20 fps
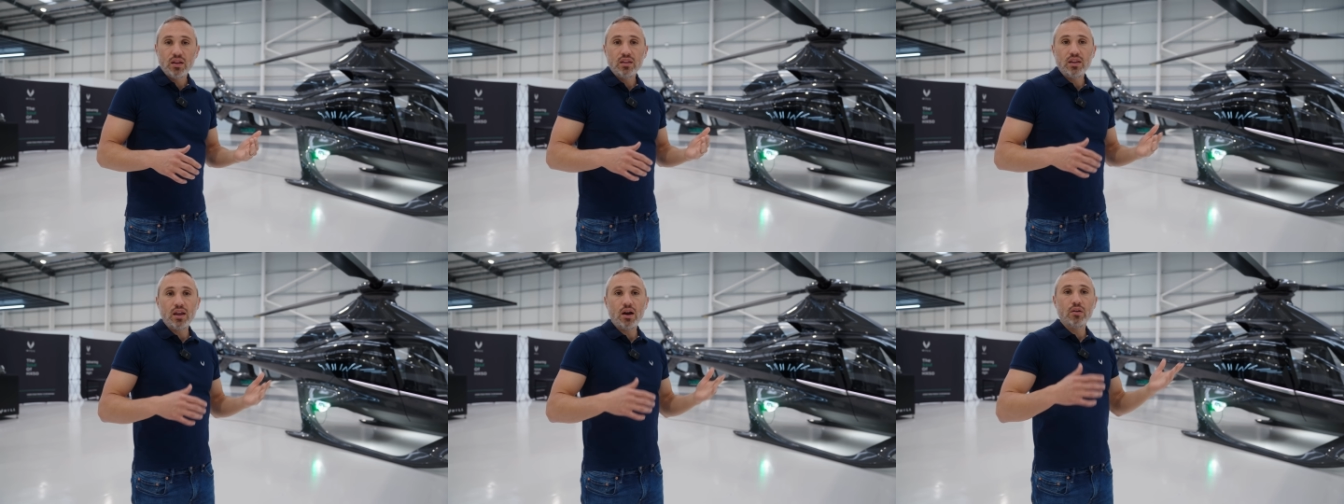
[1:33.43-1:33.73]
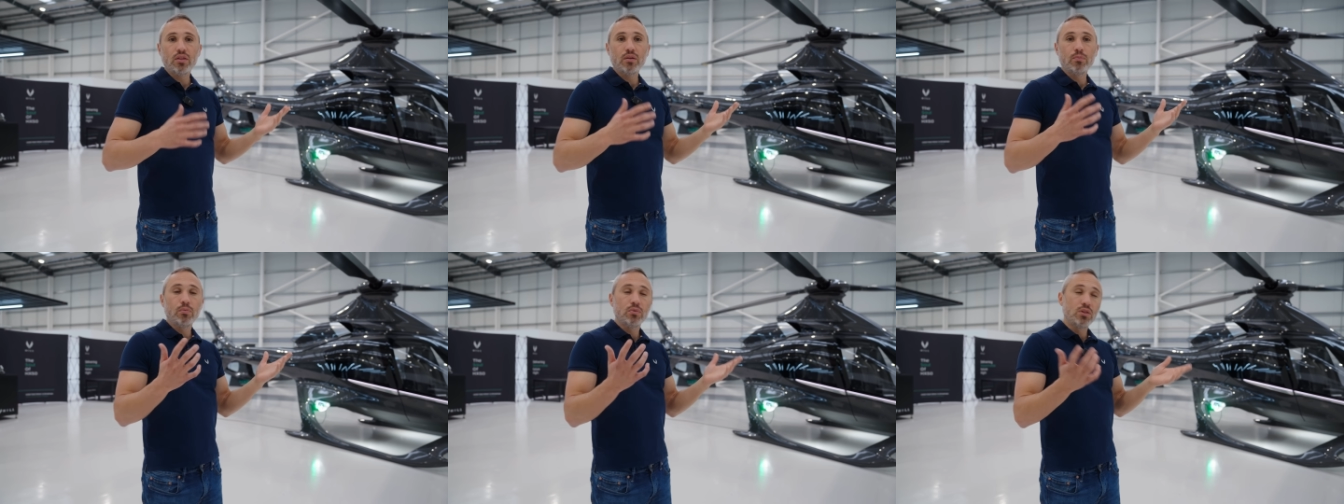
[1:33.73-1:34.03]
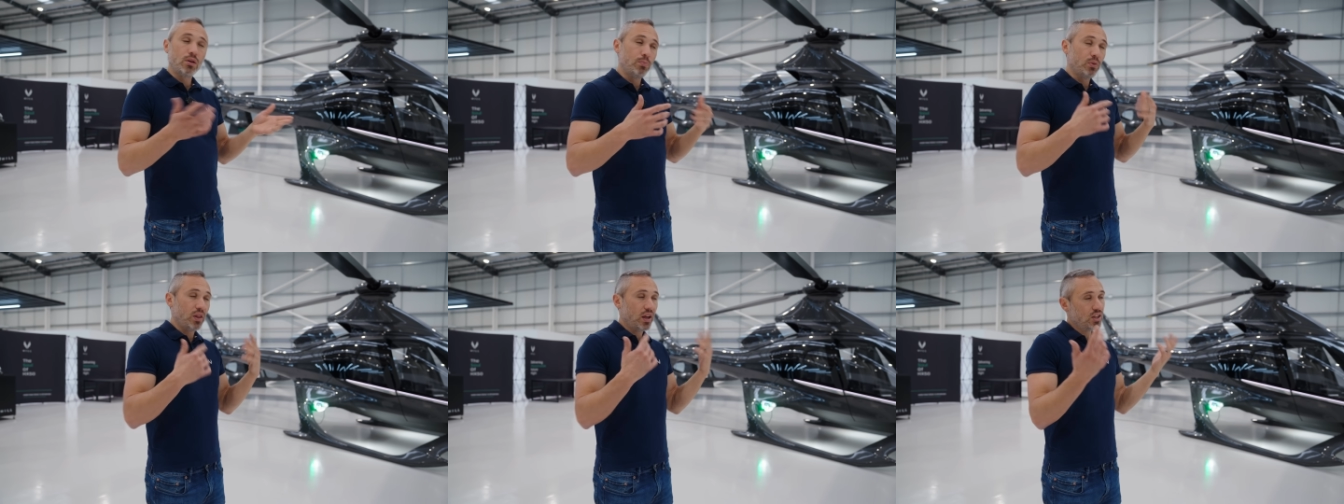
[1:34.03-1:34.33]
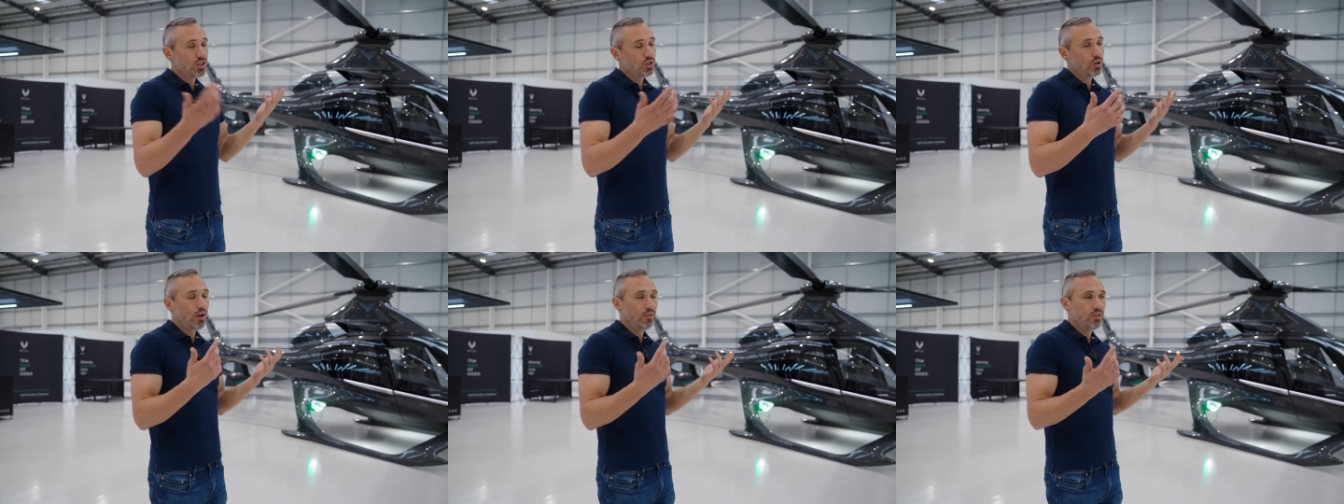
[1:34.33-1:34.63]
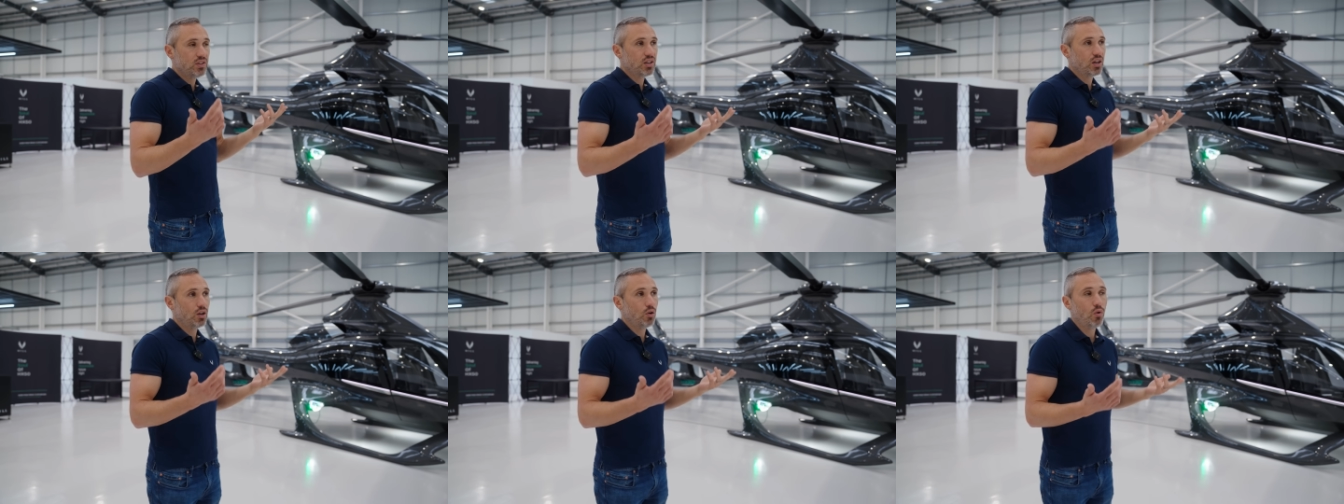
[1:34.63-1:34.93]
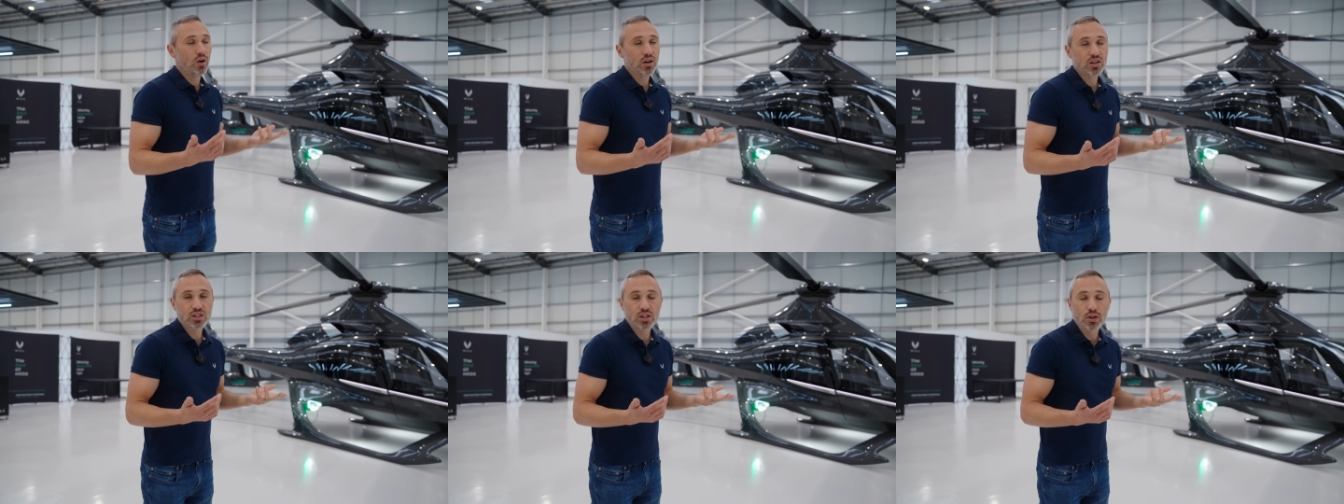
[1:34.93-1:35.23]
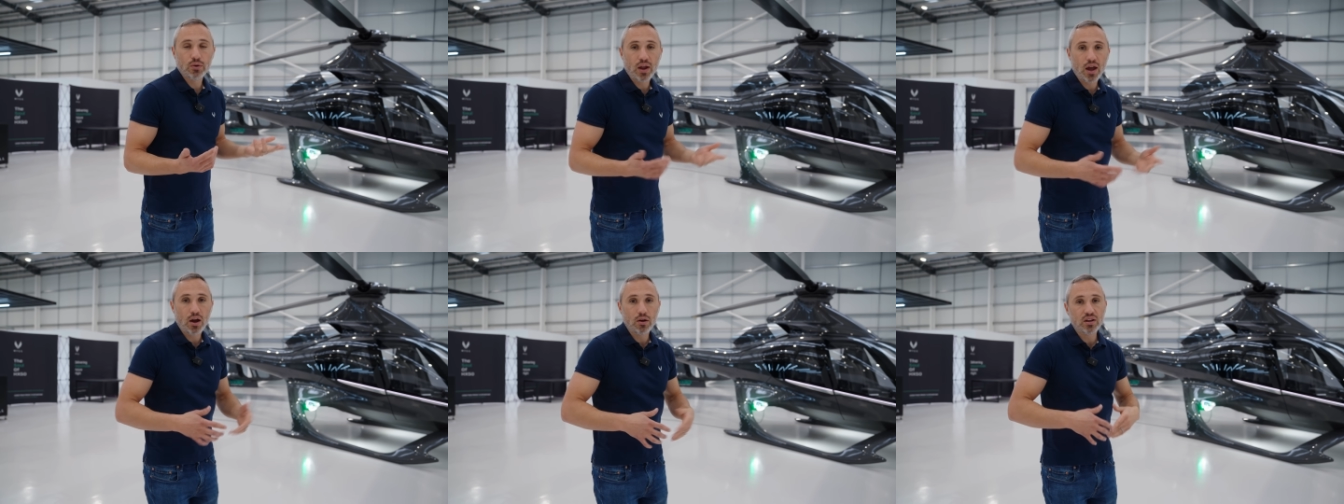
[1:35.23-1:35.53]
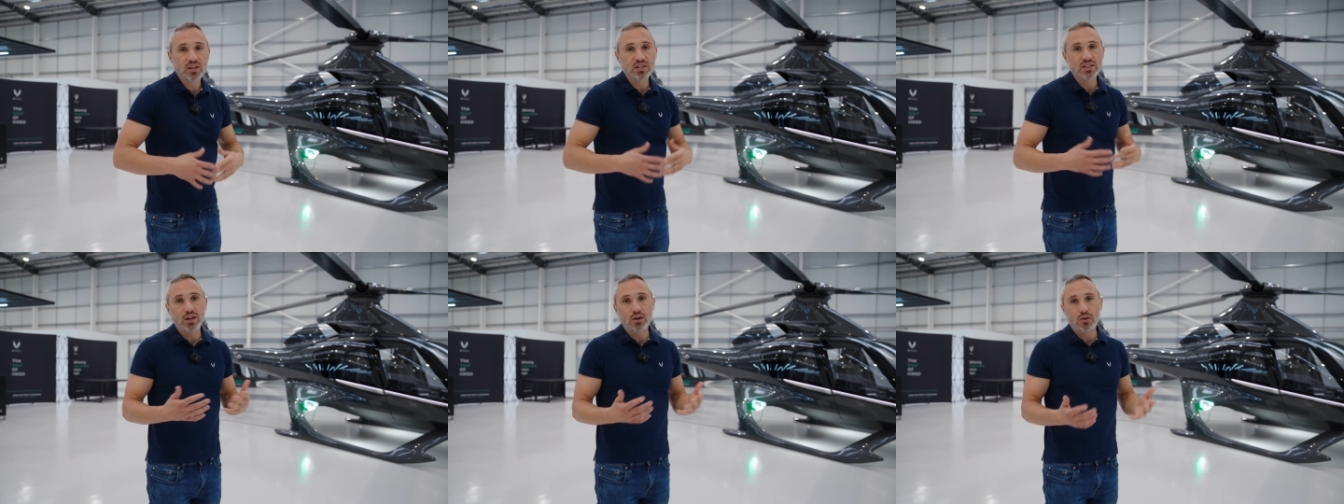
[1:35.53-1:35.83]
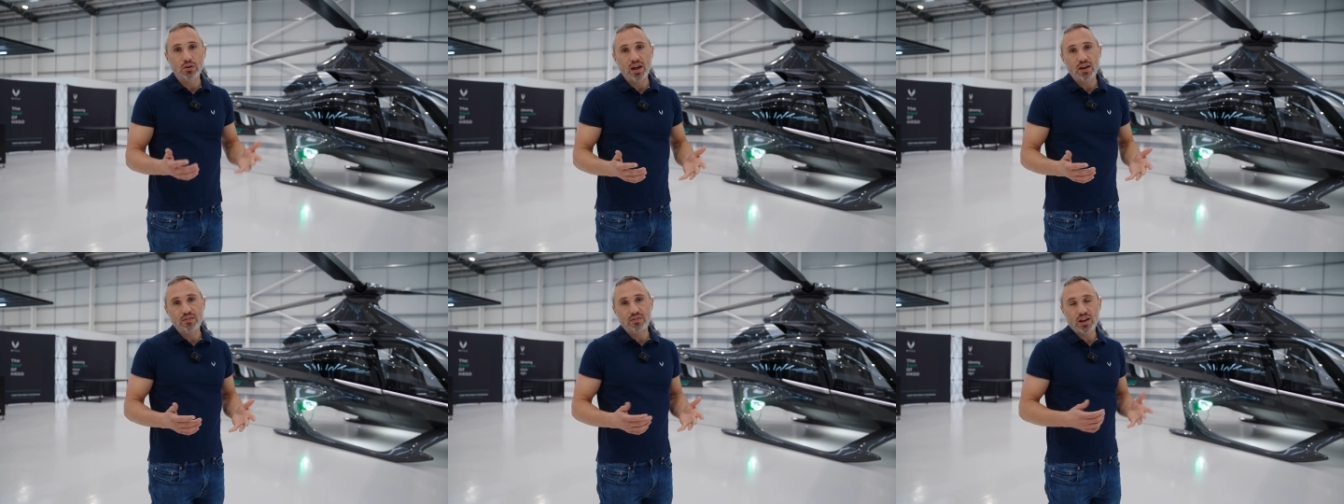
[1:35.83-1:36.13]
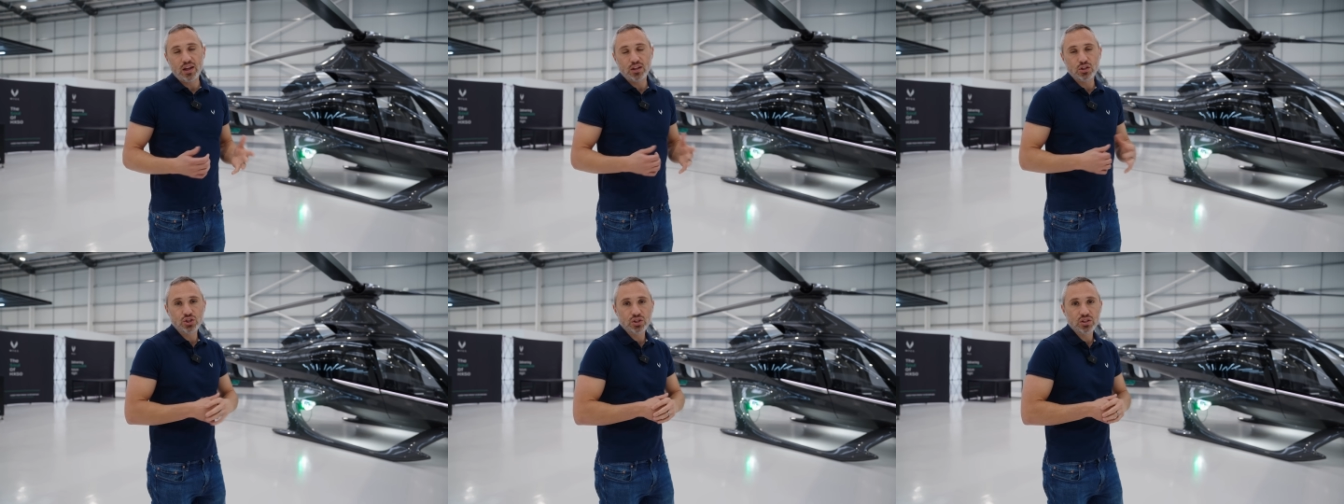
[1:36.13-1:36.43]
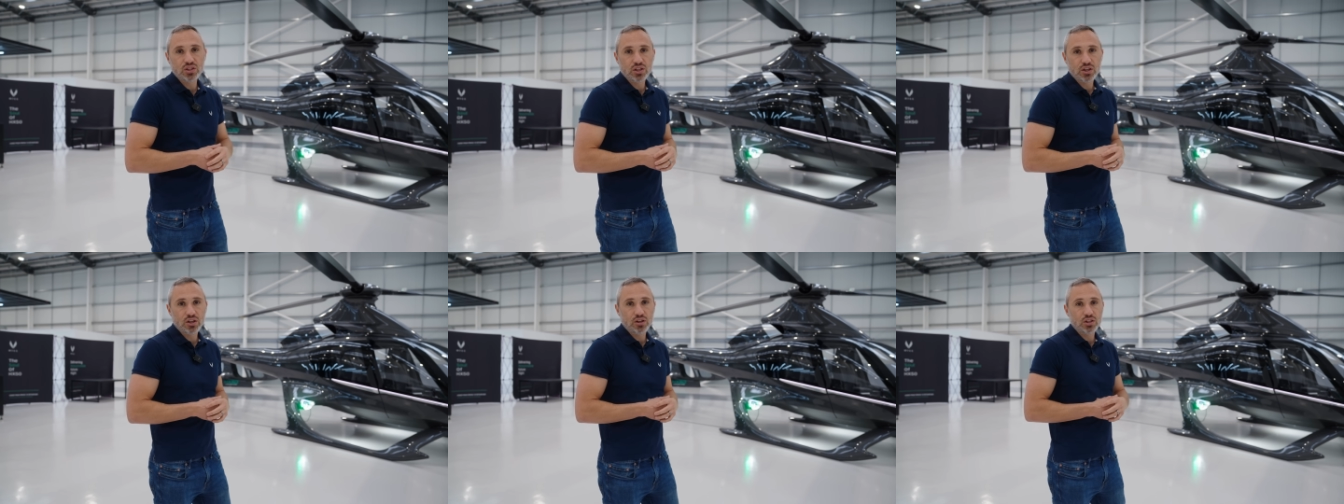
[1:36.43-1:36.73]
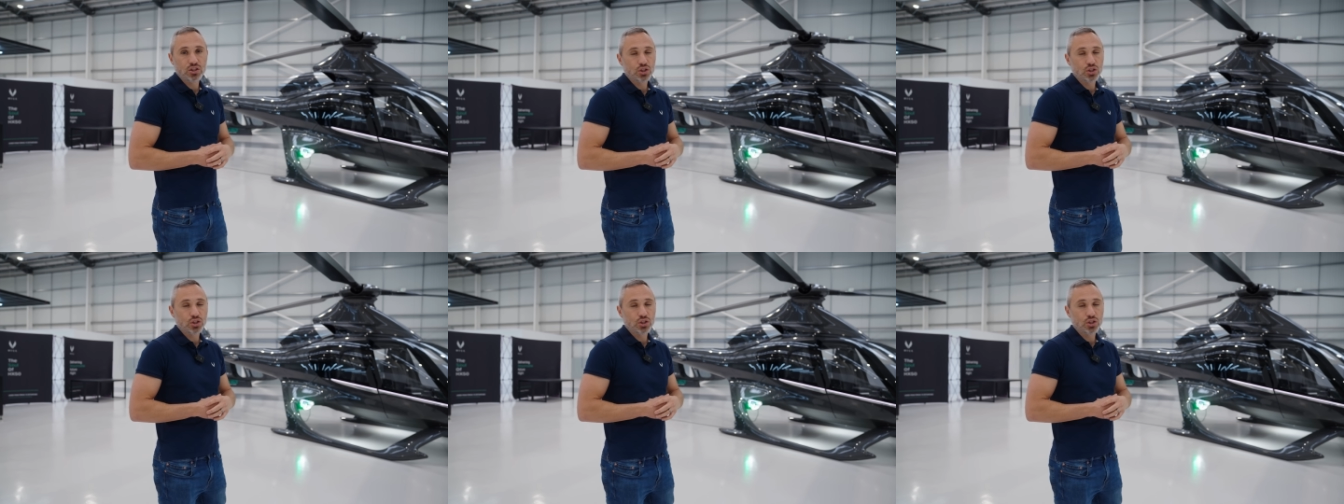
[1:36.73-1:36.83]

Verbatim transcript: now the, the blades are obviously going to want to slow down because they don't have an engine to,